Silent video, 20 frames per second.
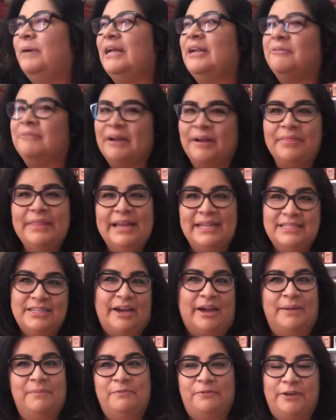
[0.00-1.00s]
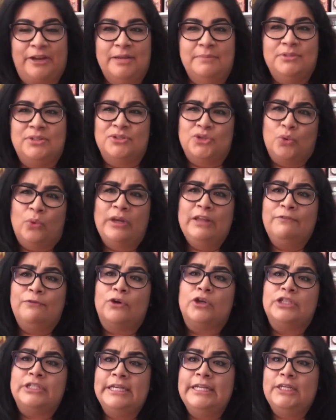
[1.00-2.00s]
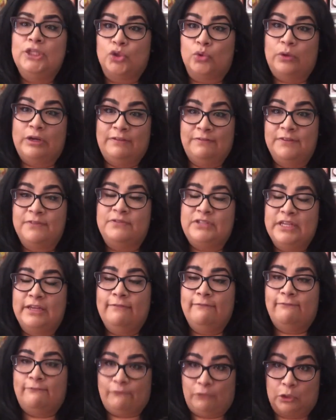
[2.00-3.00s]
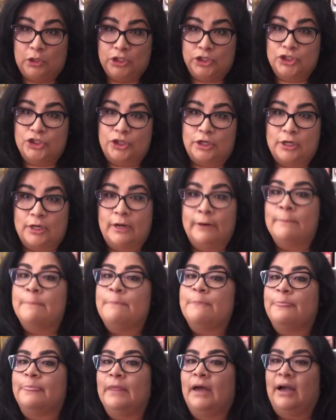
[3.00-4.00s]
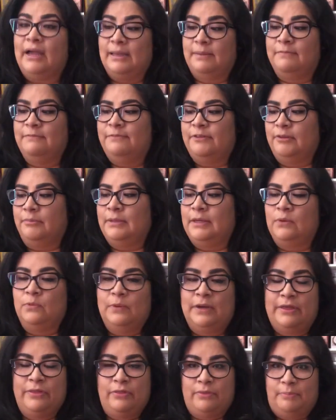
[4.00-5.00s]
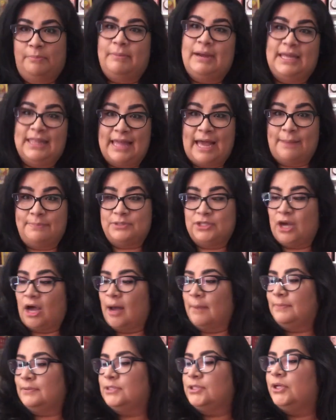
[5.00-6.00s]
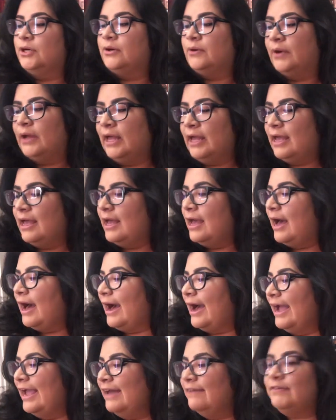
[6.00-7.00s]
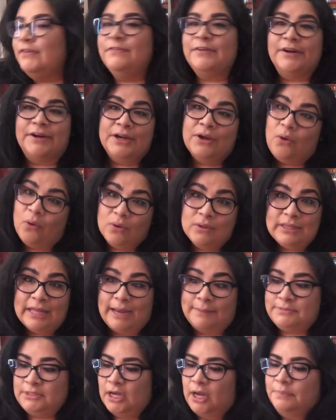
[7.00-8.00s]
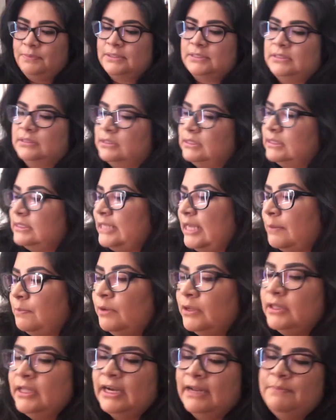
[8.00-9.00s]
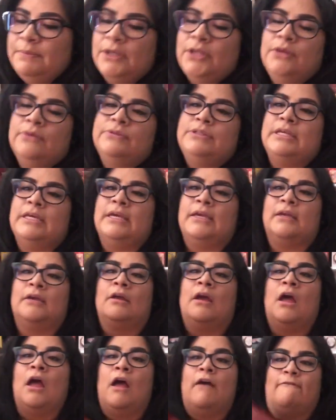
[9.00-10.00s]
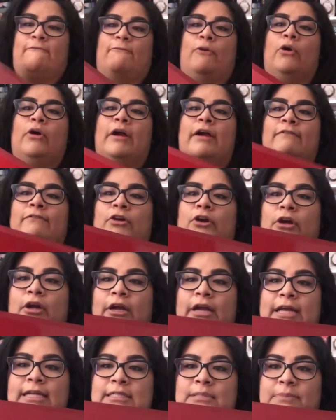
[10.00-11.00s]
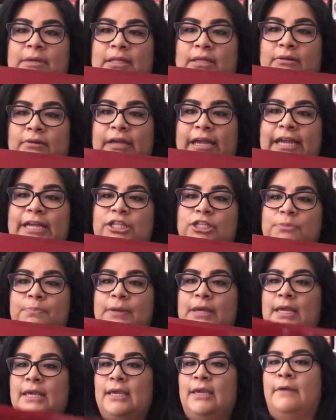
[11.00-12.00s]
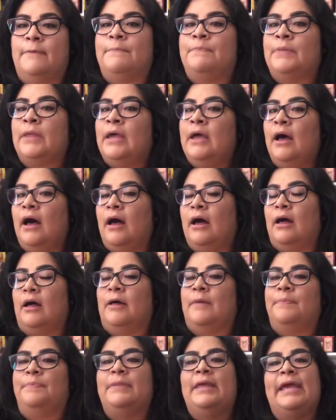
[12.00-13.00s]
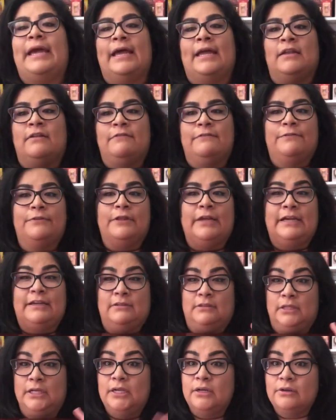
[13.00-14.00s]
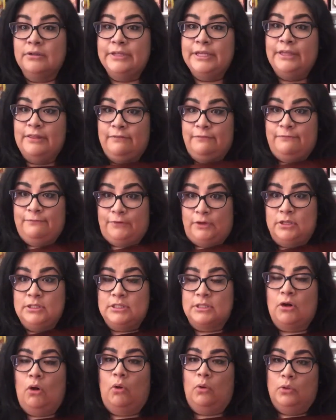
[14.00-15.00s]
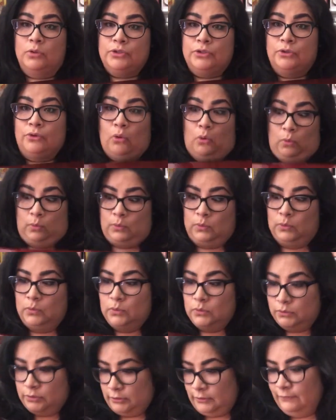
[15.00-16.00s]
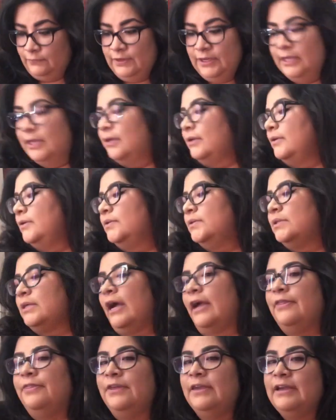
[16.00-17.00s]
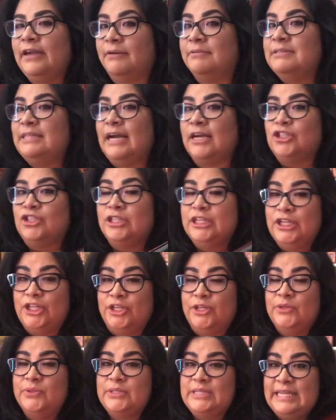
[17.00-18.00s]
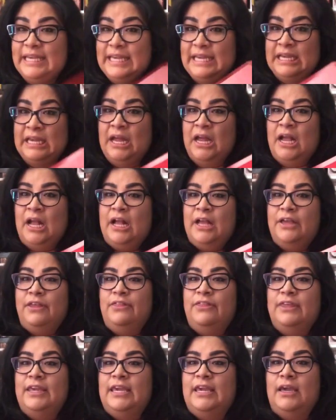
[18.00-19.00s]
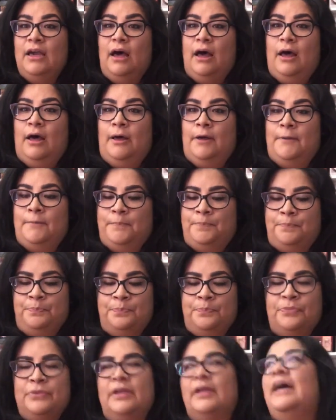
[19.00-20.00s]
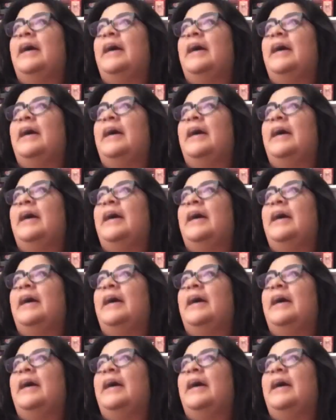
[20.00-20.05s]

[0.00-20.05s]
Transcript: but around that time frame, so 2014 to 2015 for sure, I am filming with my laptop. So I have a very old laptop. This is the same one that I've been using forever. It's my little HP. Um, and for like literally the first older, older videos, I think I was actually using the, um,